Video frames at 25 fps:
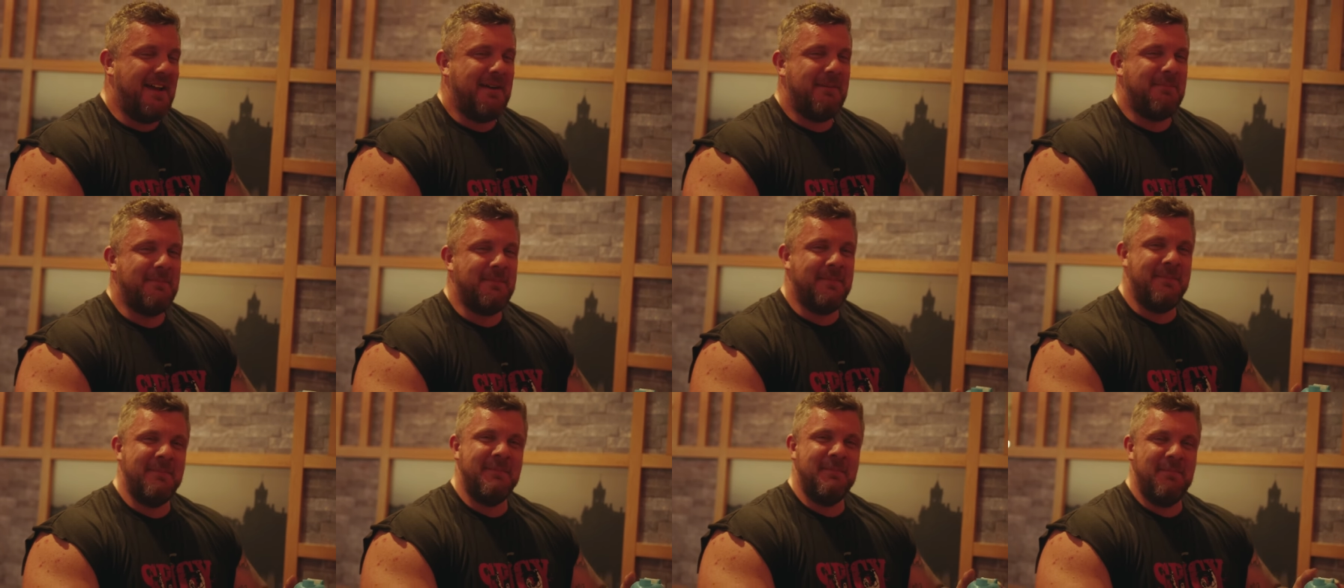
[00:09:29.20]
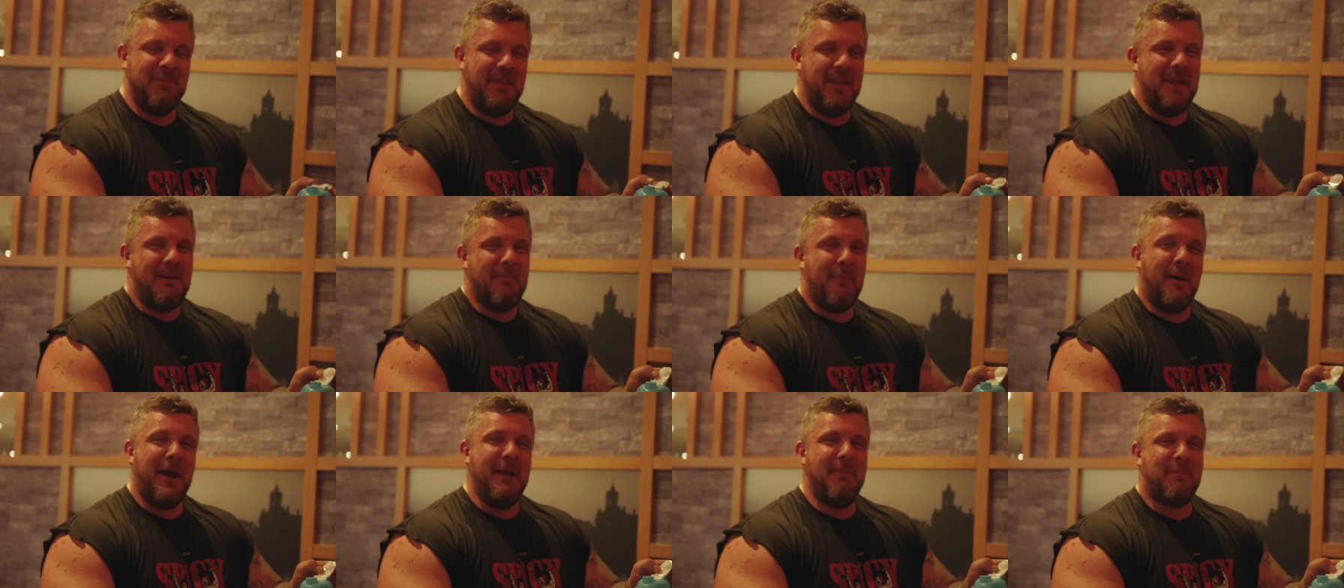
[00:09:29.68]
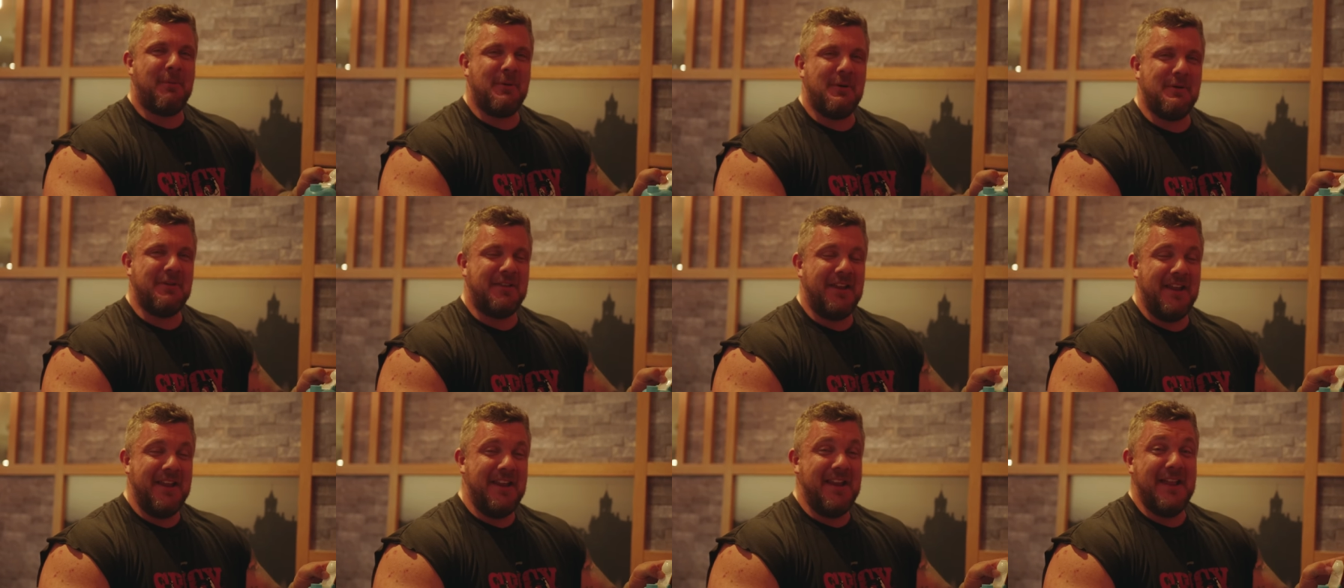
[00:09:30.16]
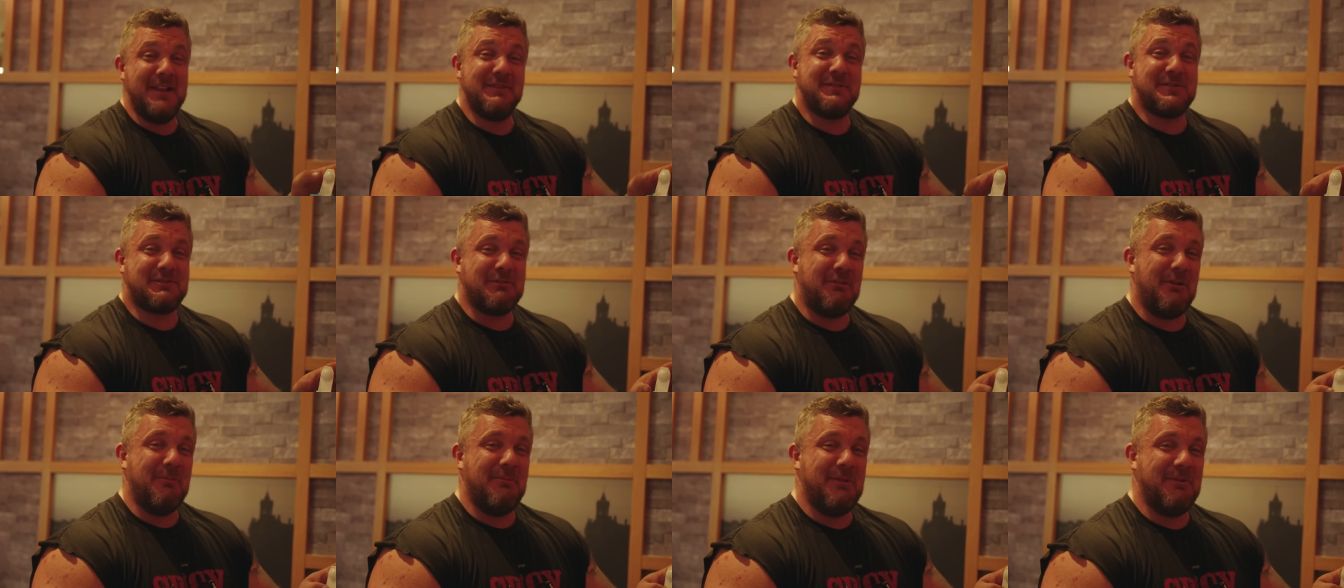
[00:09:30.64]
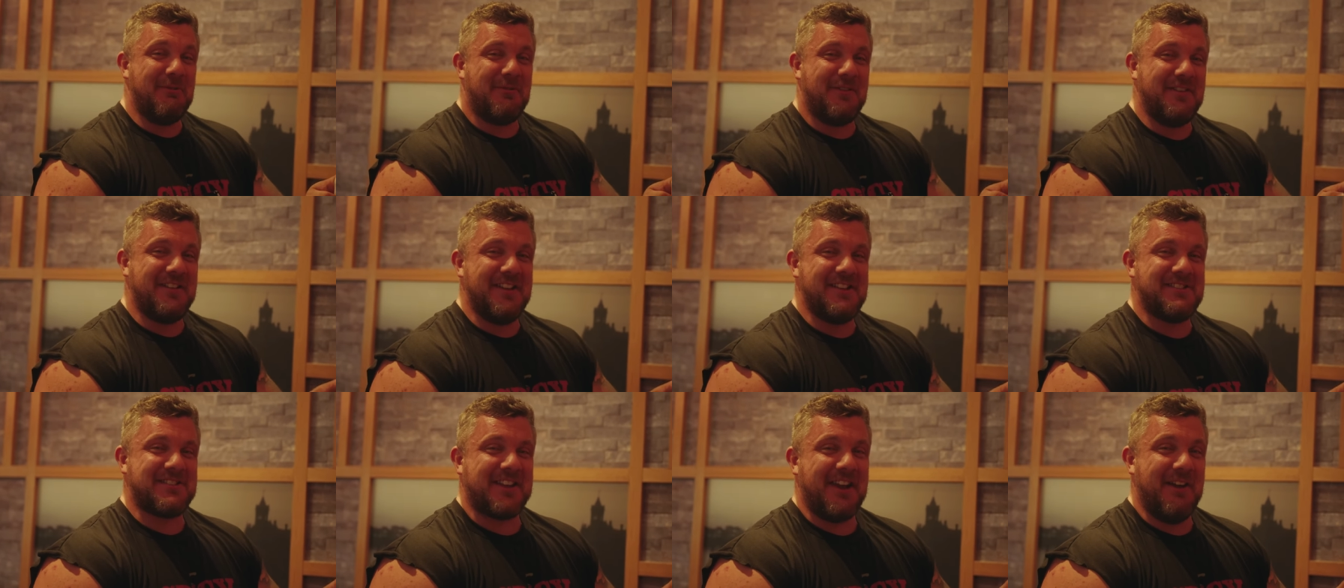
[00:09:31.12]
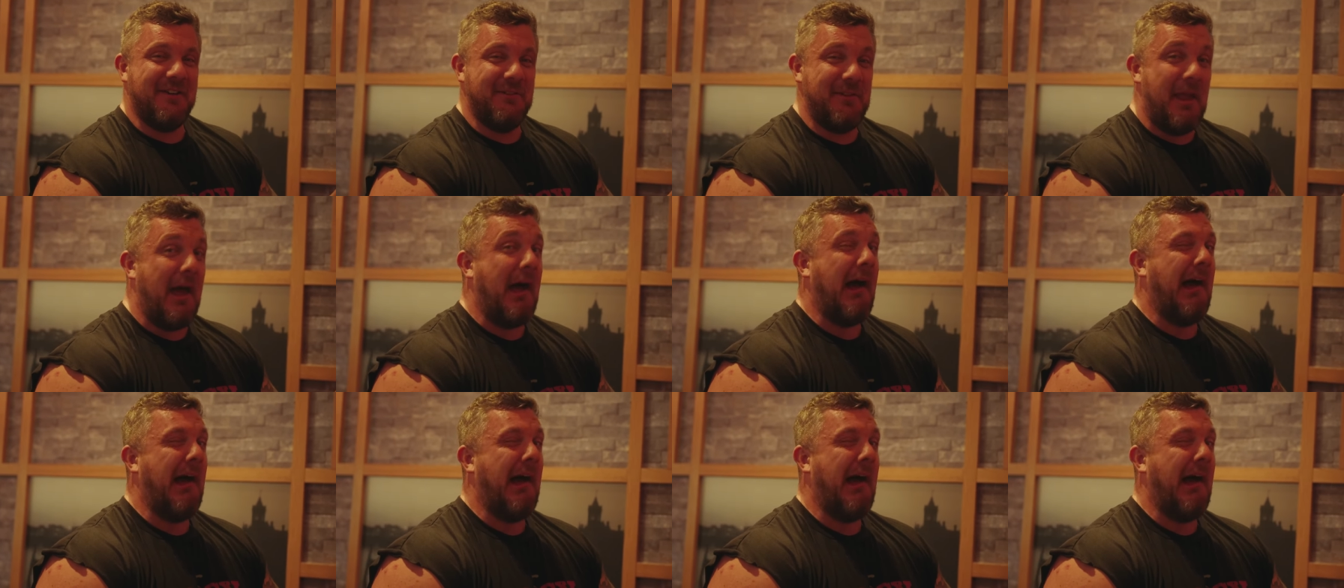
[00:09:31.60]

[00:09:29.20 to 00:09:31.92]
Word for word: Mmm, my protein, Stoltman for discount.